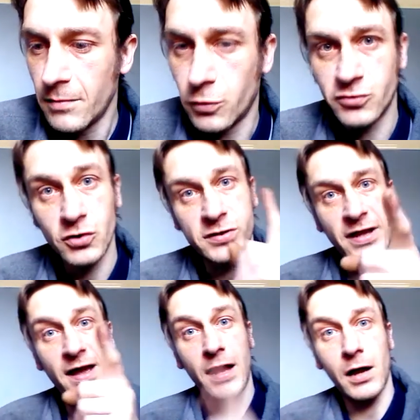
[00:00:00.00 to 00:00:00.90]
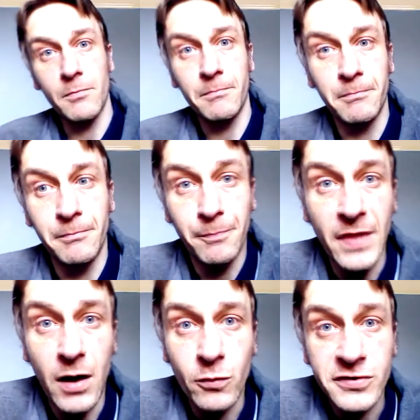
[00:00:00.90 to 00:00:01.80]
But just I
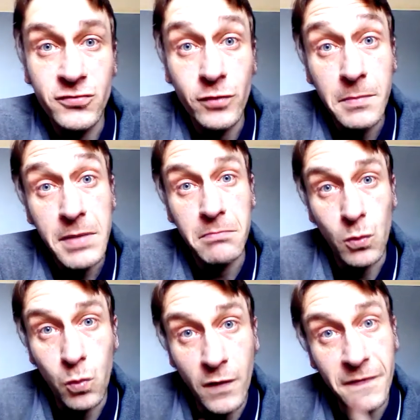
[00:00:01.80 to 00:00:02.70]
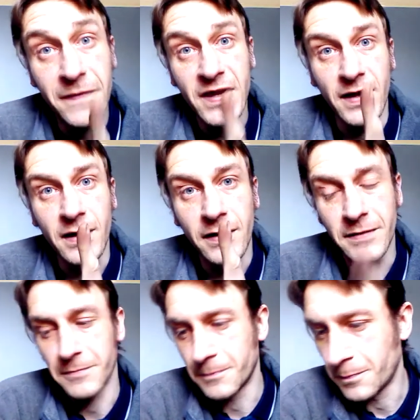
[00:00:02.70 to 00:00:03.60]
want you to remember one thing,
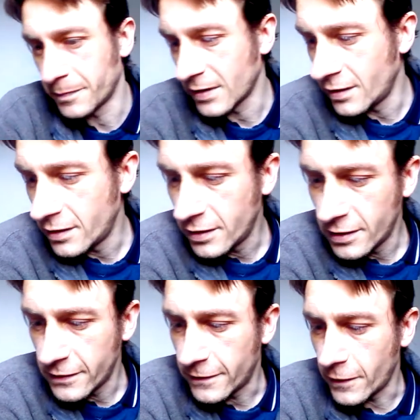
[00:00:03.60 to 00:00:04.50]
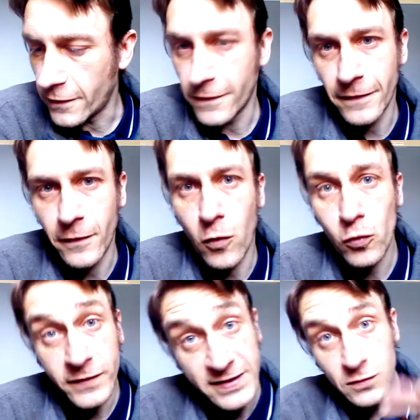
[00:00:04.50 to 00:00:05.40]
that
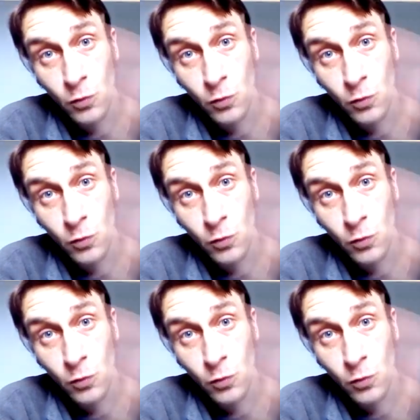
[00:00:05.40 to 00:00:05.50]
all these